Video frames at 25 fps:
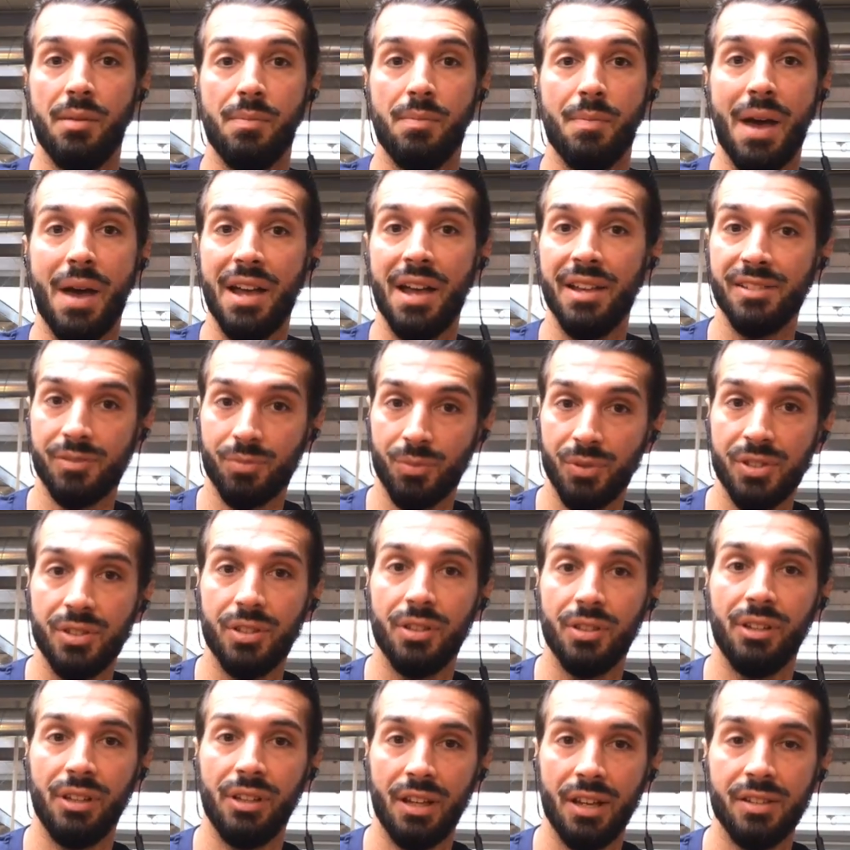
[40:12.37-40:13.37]
MAS
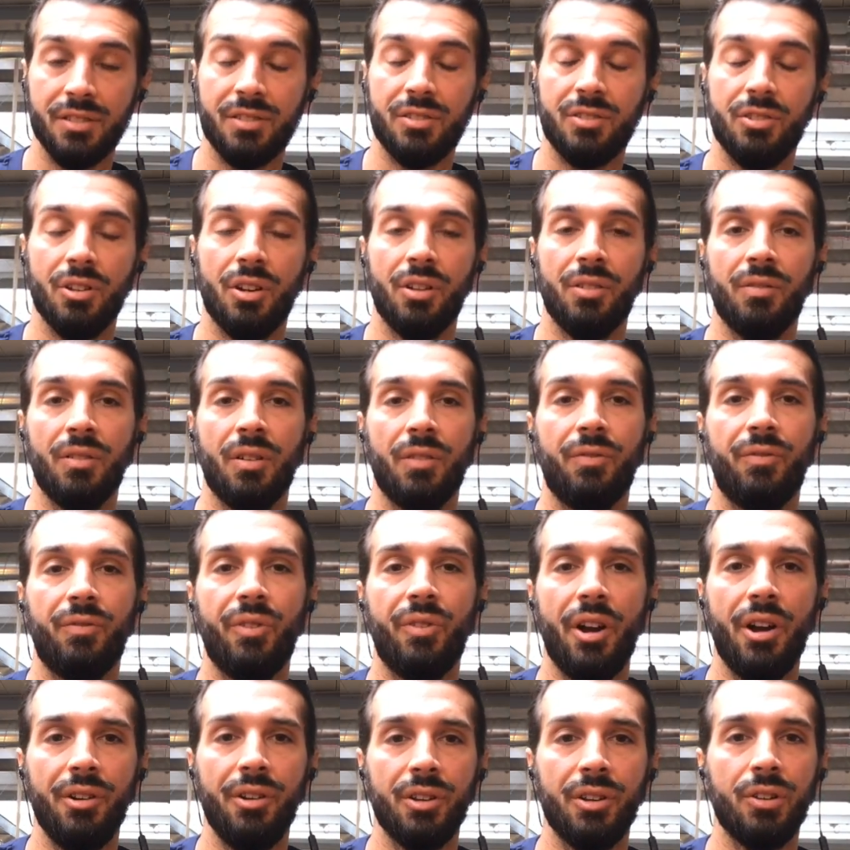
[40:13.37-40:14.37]
recently has done a
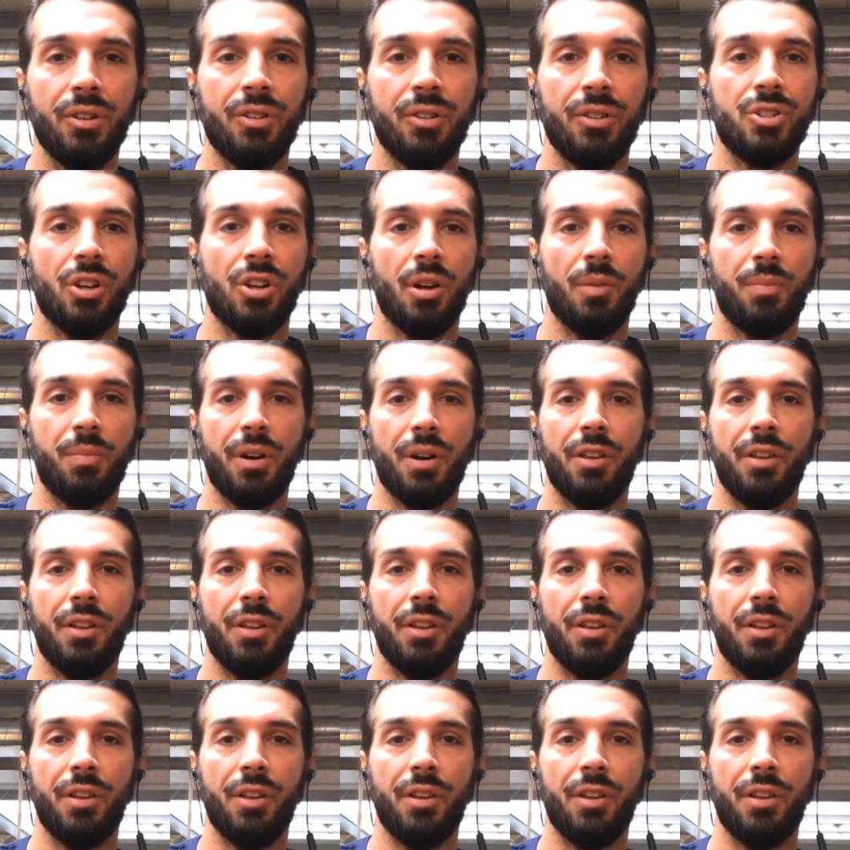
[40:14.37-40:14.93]
very good job.